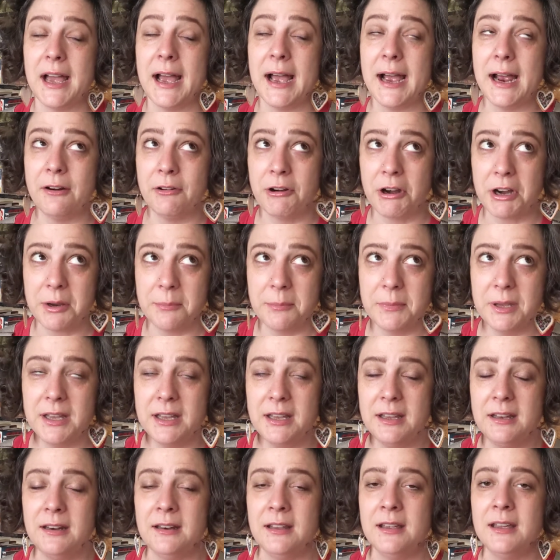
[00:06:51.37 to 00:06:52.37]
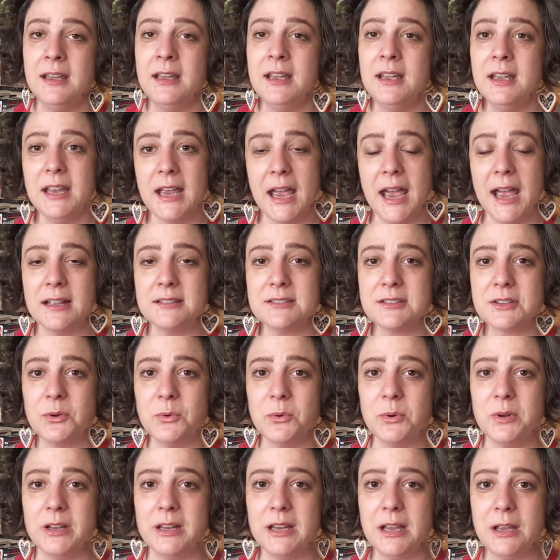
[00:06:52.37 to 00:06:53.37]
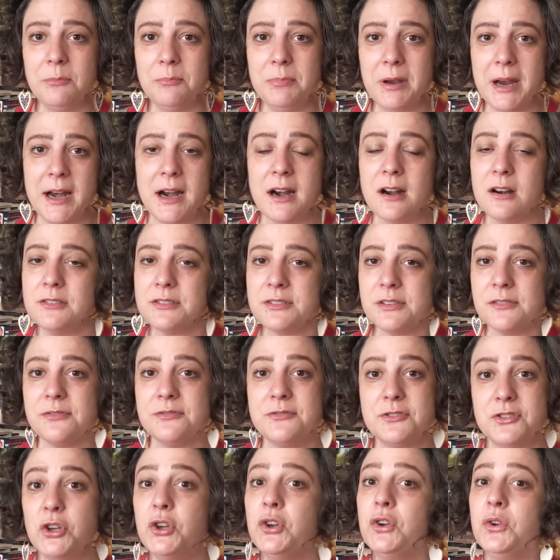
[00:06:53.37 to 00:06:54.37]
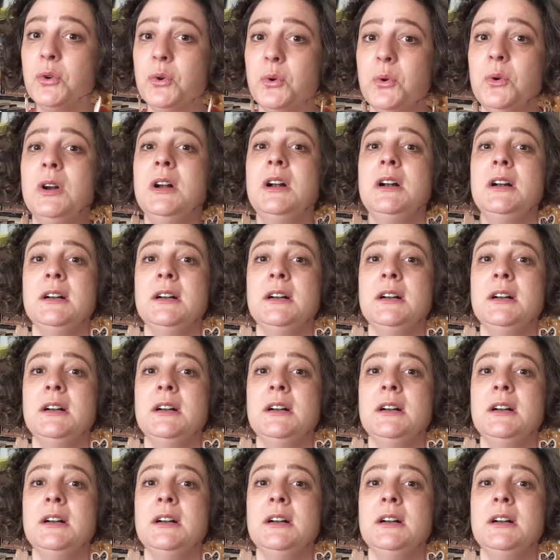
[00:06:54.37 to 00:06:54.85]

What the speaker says: I recommend cats going in pairs of 2.